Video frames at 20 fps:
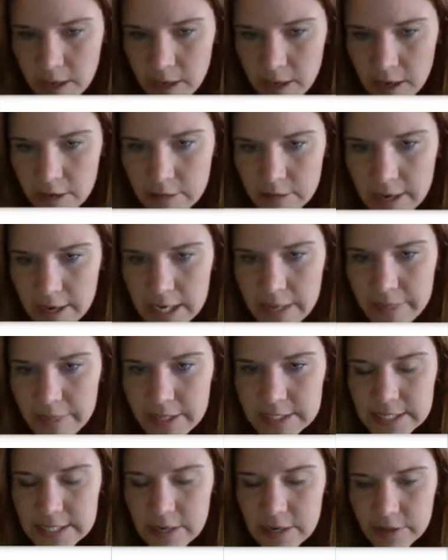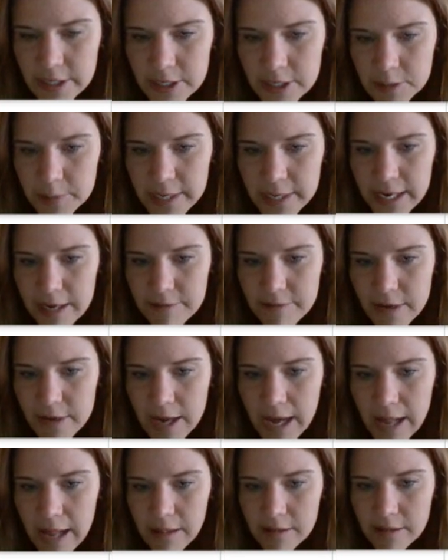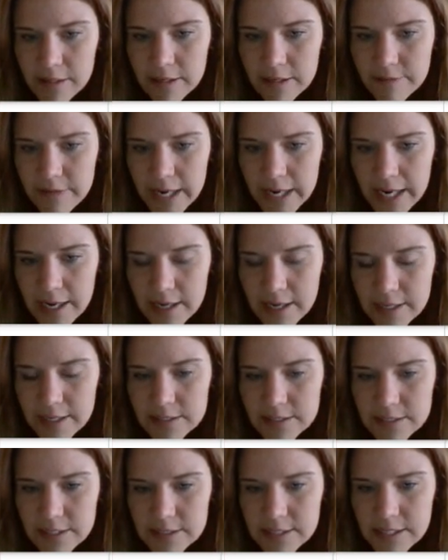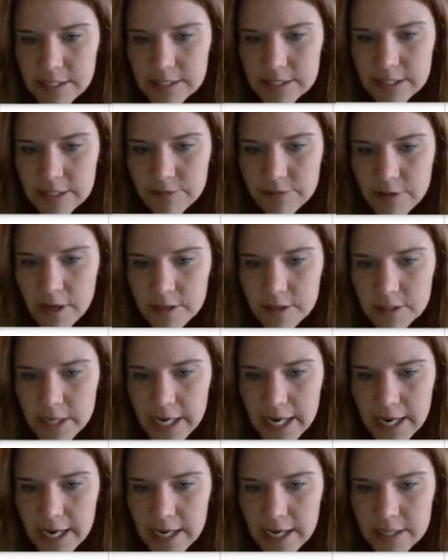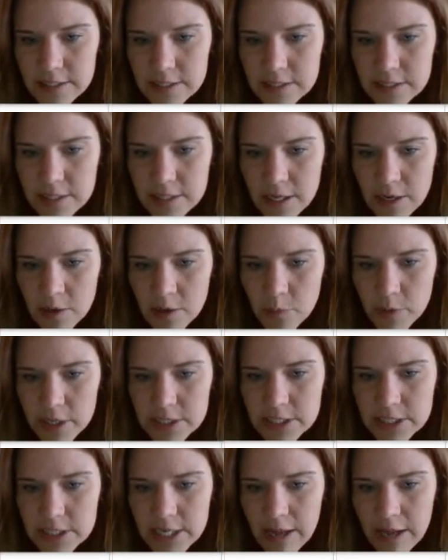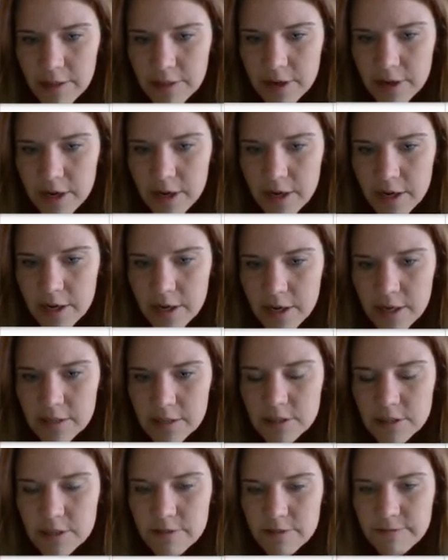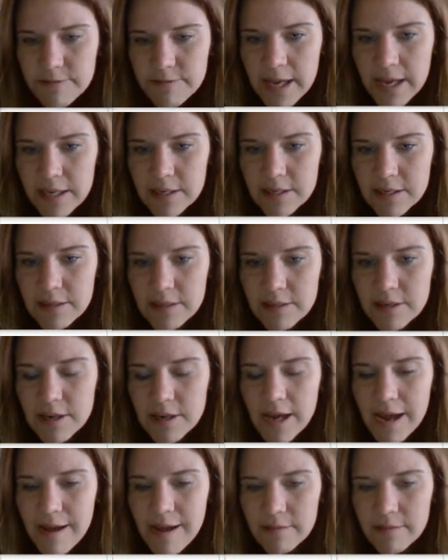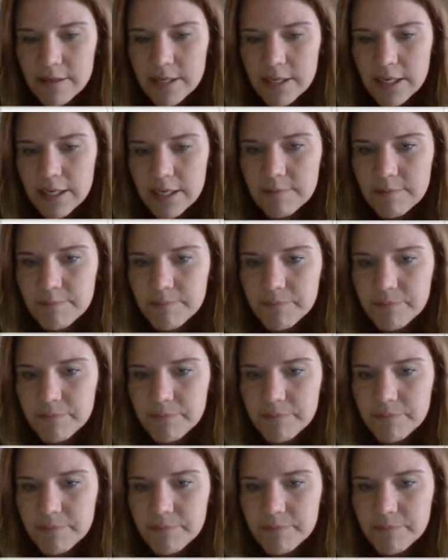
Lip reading: All right, and then down here we have a colony of ants. It says leafcutter ants work together to defend their colony.